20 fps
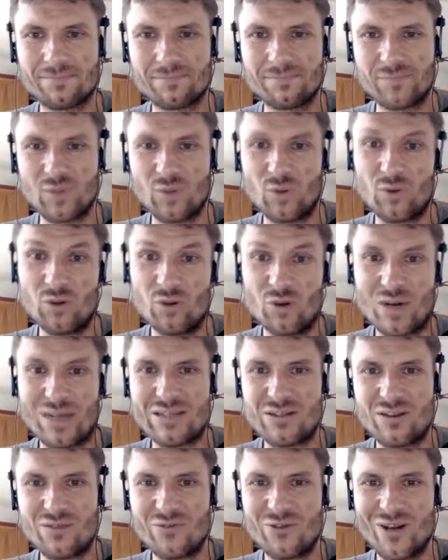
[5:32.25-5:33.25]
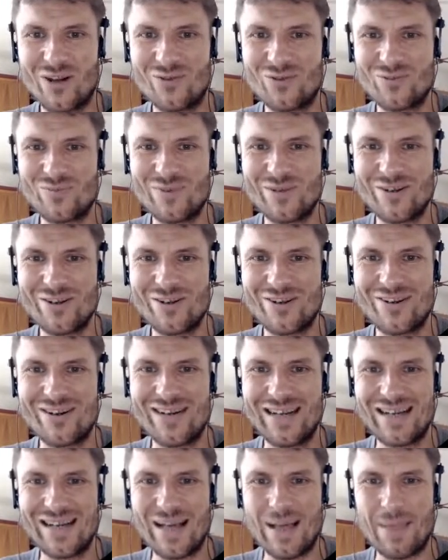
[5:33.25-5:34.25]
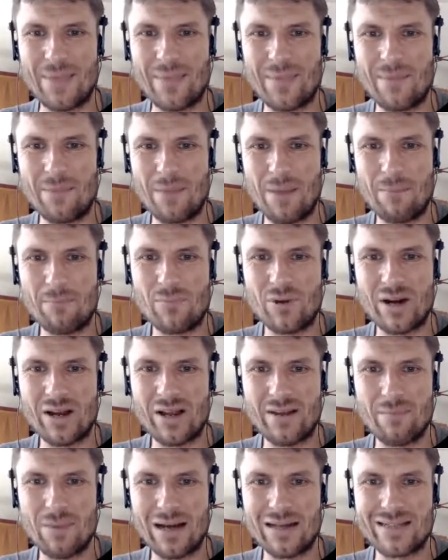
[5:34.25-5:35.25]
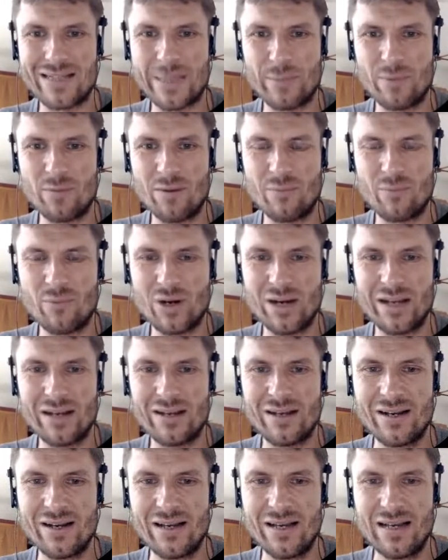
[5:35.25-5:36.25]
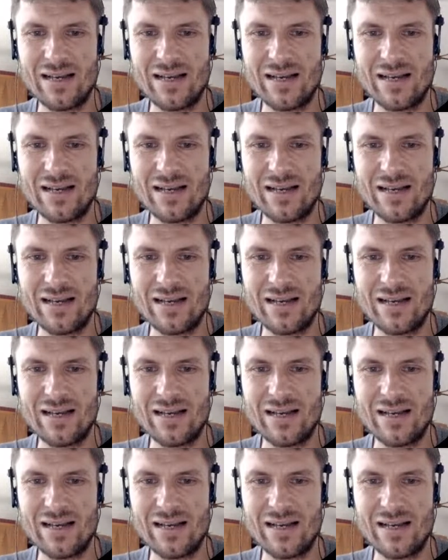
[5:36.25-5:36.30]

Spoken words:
or the rest of the loudspeaker, the membrane, bistable membrane,